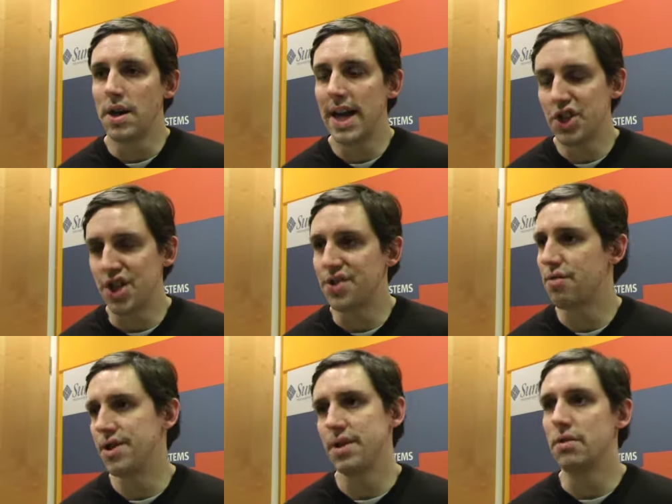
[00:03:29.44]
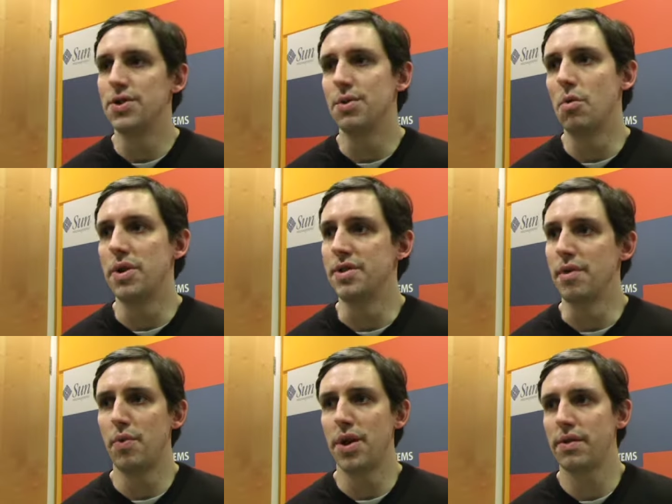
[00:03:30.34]
Caching is critical to what we do.
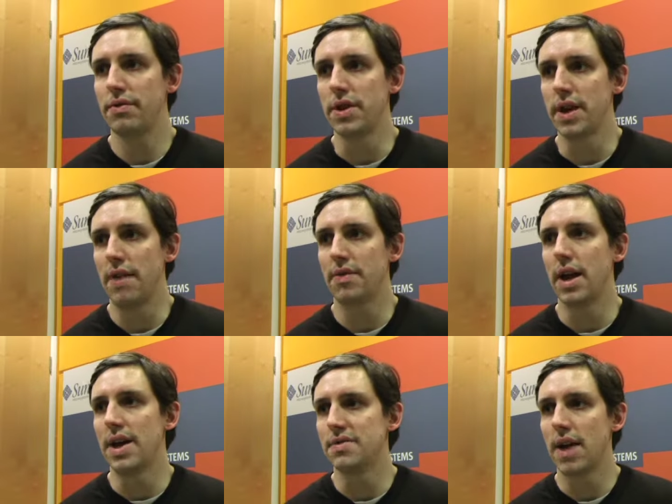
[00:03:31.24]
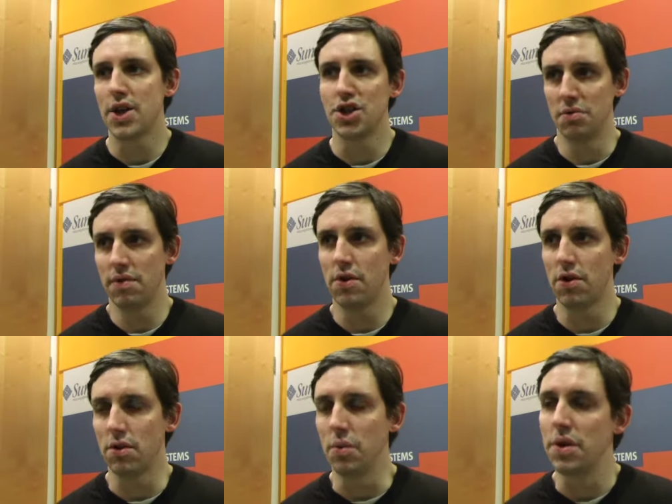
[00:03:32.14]
If we didn't have the layers of caching we've
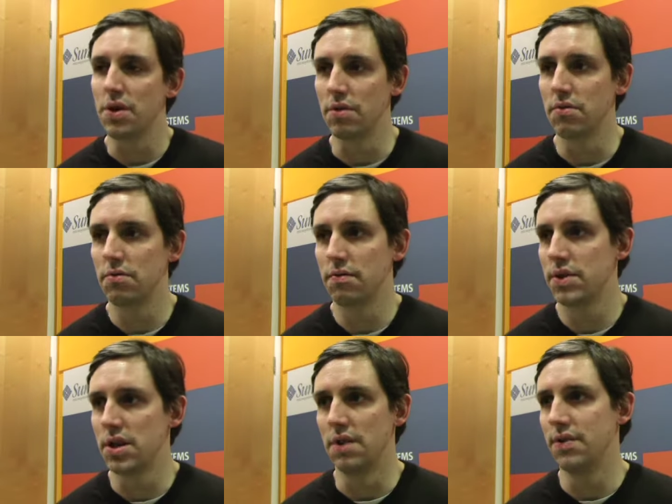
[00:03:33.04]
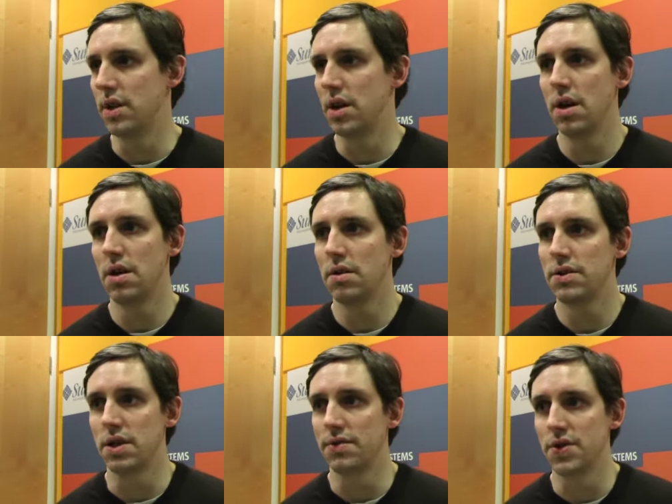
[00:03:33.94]
got, we couldn't serve
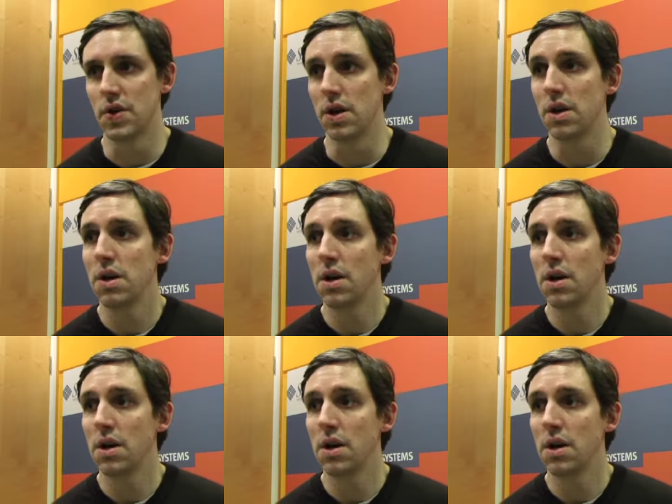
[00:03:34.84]
the site.